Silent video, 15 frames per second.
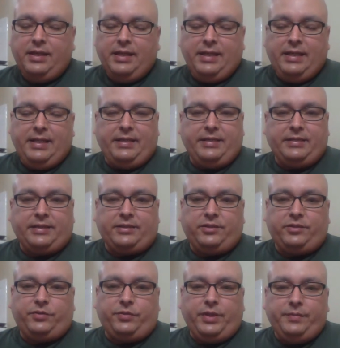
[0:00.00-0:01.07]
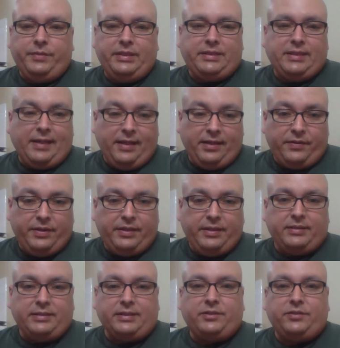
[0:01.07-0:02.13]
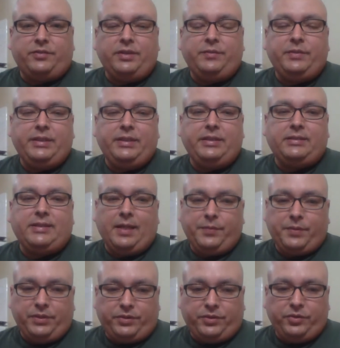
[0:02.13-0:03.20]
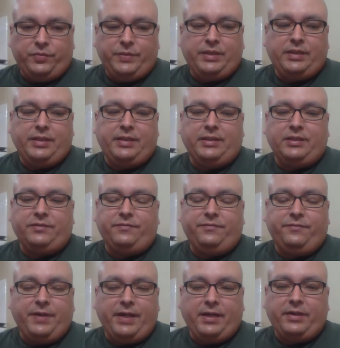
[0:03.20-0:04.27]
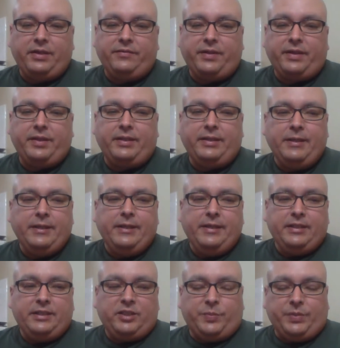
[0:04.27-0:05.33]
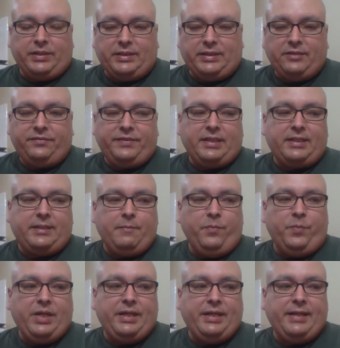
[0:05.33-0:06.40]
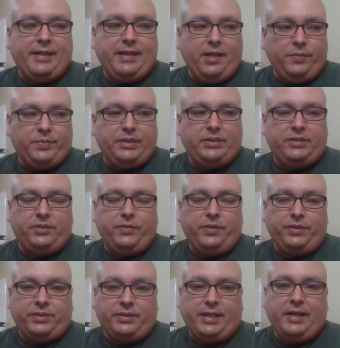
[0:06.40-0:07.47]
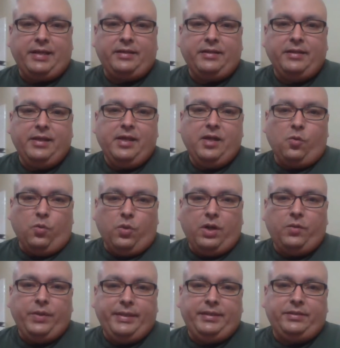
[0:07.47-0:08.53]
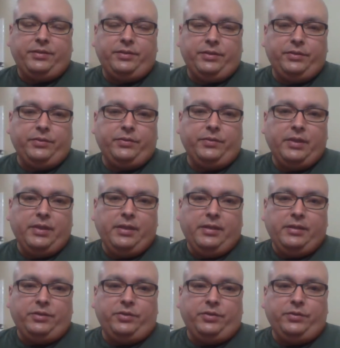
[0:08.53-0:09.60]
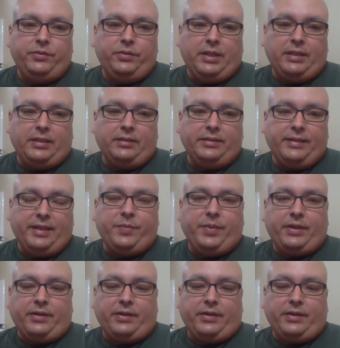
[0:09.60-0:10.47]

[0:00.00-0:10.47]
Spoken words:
It is extremely tiring. It is extremely time consuming. It is very, very specific, but it helps us to understand what we need to do to get better